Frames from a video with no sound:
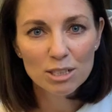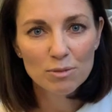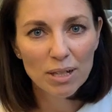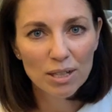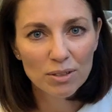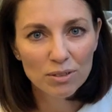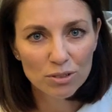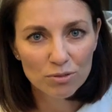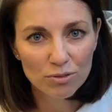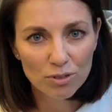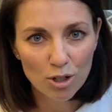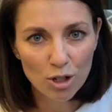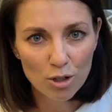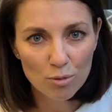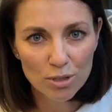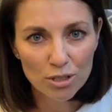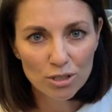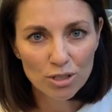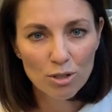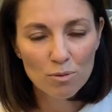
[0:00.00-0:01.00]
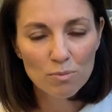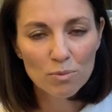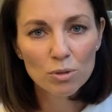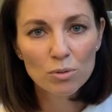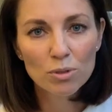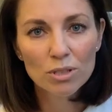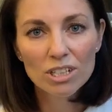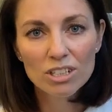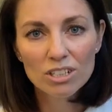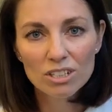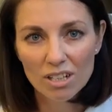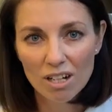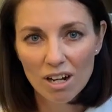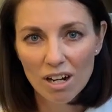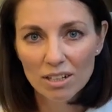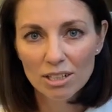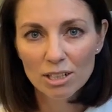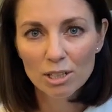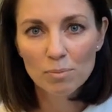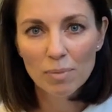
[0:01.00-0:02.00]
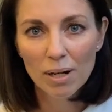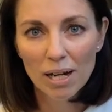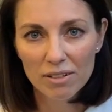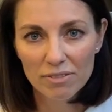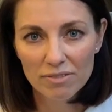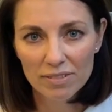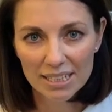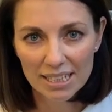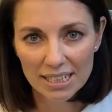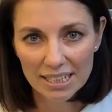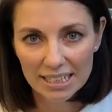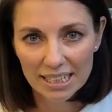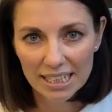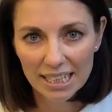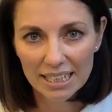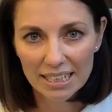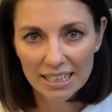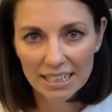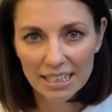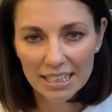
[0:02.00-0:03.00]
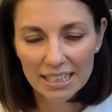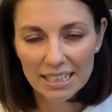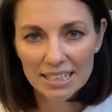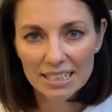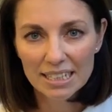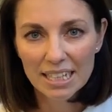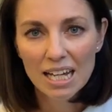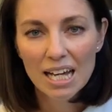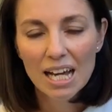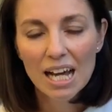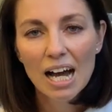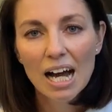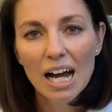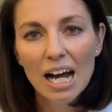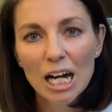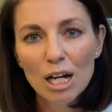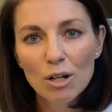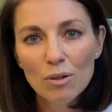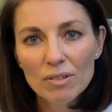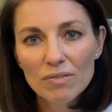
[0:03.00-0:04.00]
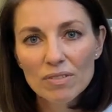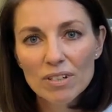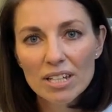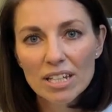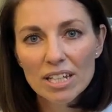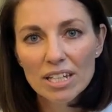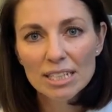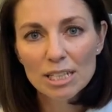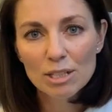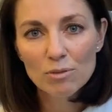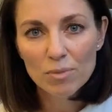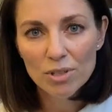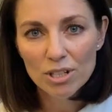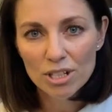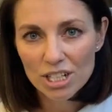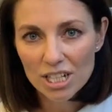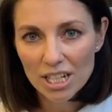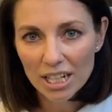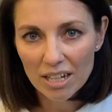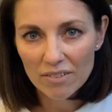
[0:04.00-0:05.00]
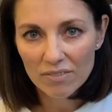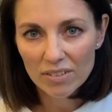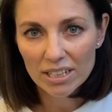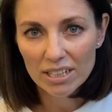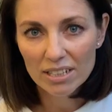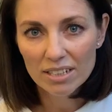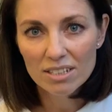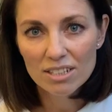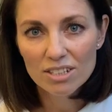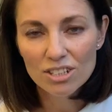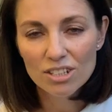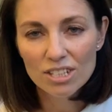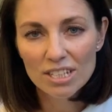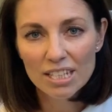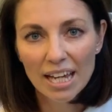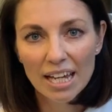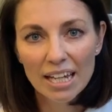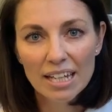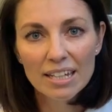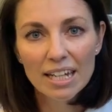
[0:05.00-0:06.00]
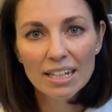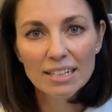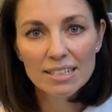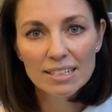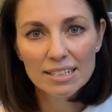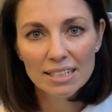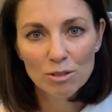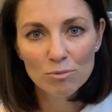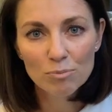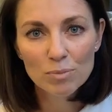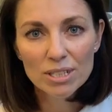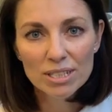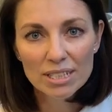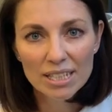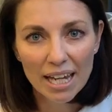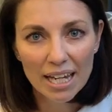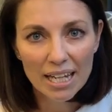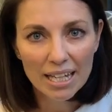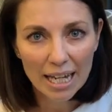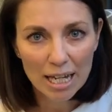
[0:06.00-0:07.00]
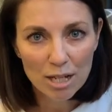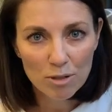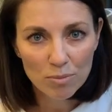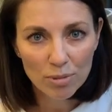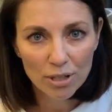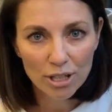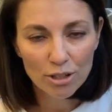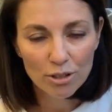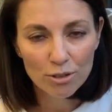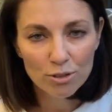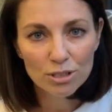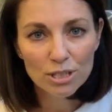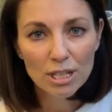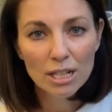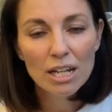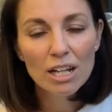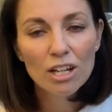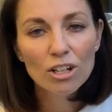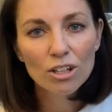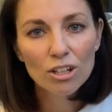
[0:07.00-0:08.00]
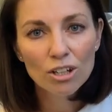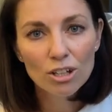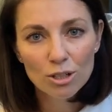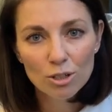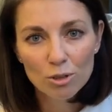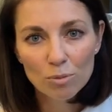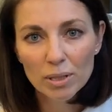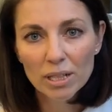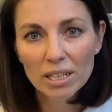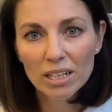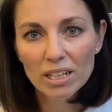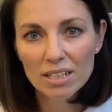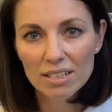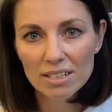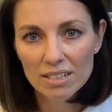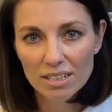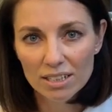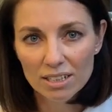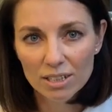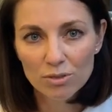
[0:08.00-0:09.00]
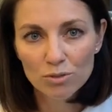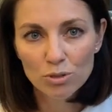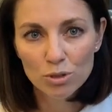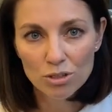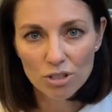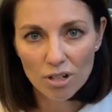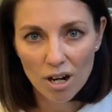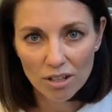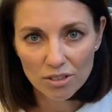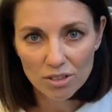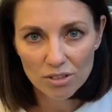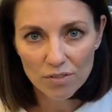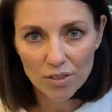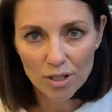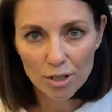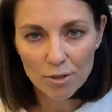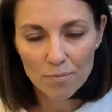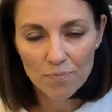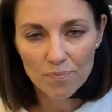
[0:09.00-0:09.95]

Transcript: amount of chromosomes were discarded by fertility clinics. However, there's emerging evidence to say that some mosaic embryos could be considered for transfer.